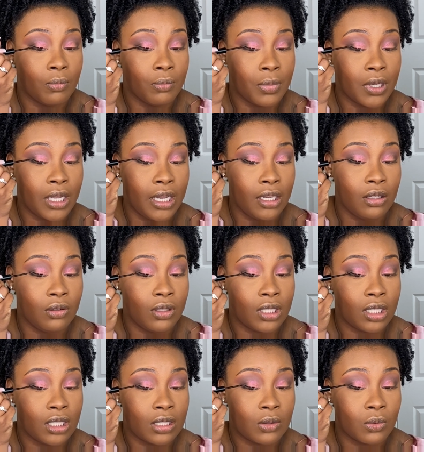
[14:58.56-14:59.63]
but you
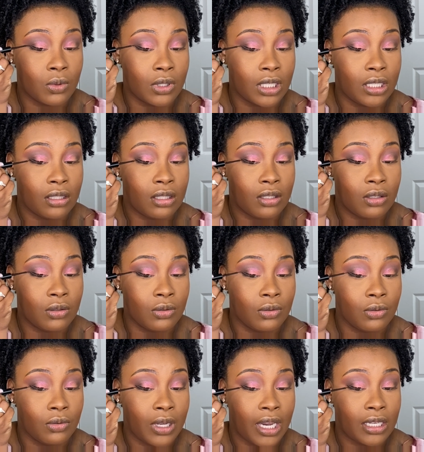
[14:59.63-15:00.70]
just want
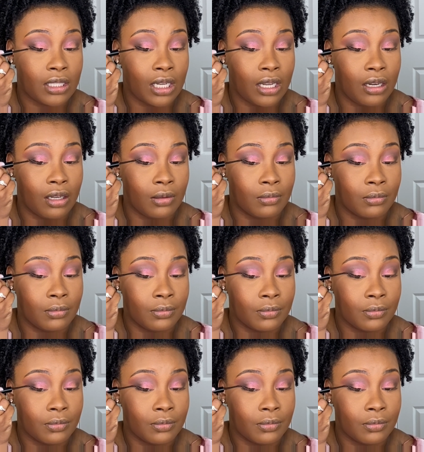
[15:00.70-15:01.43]
to, actually I am.